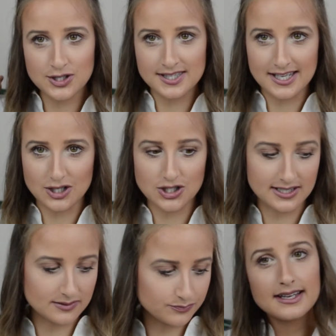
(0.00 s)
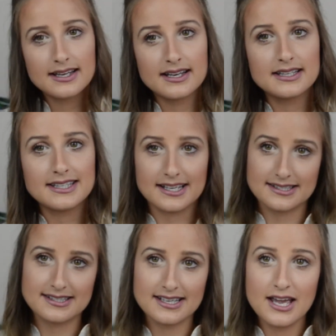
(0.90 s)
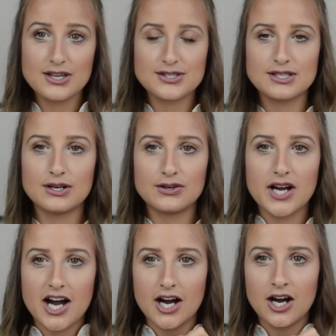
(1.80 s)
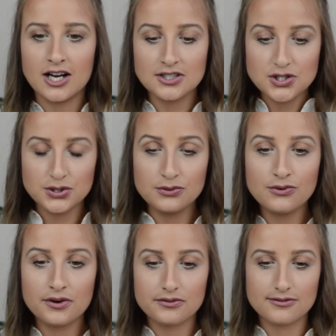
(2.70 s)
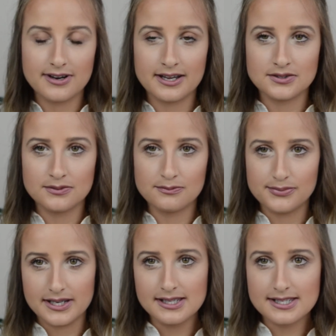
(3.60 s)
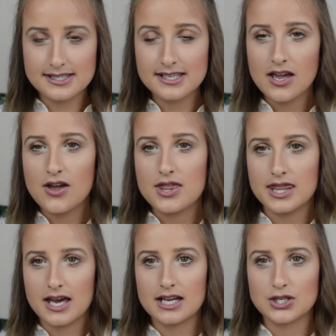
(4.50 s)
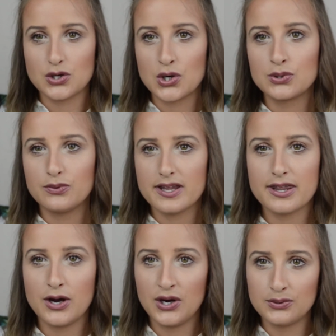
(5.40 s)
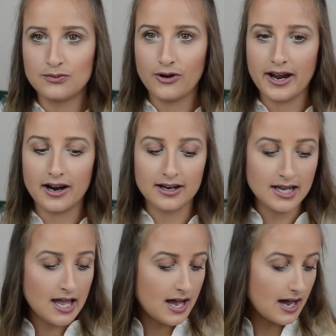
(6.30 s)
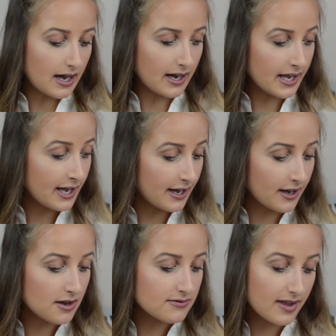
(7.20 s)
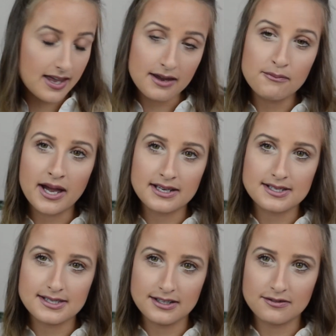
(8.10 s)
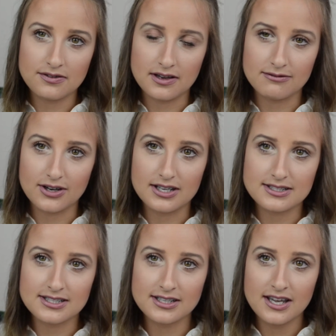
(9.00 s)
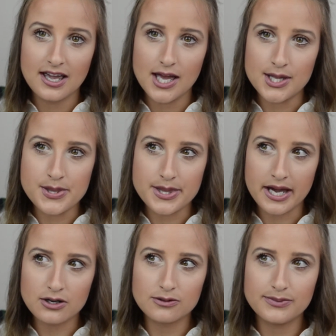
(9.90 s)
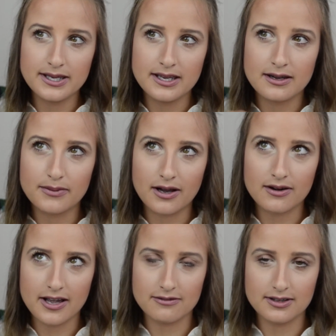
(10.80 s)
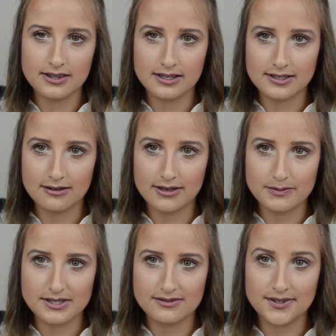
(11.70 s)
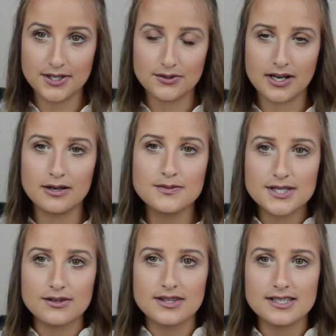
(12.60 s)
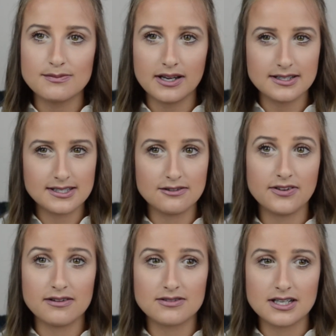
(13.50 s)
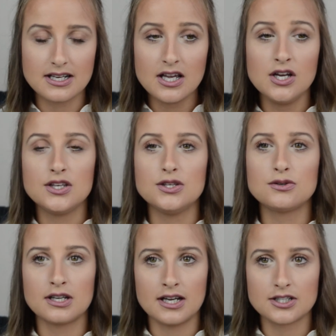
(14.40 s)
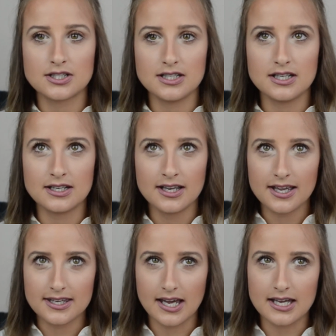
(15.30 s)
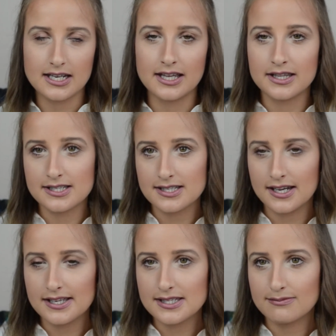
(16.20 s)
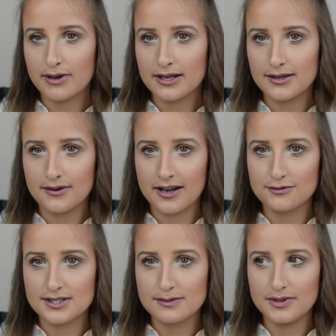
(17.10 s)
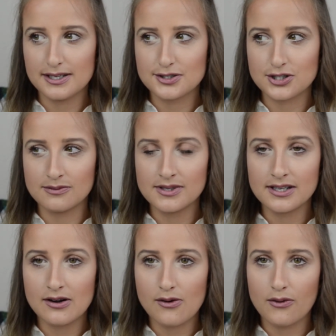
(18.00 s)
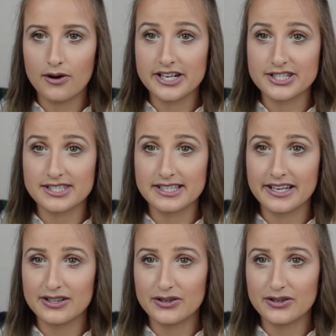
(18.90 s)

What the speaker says: section. Yes, so on to random bits that go with homeware. I have a magazine favorite, and that'll be about everything that wraps this video up. So this magazine favorite, you can actually get in the States, but you have to speak German or just like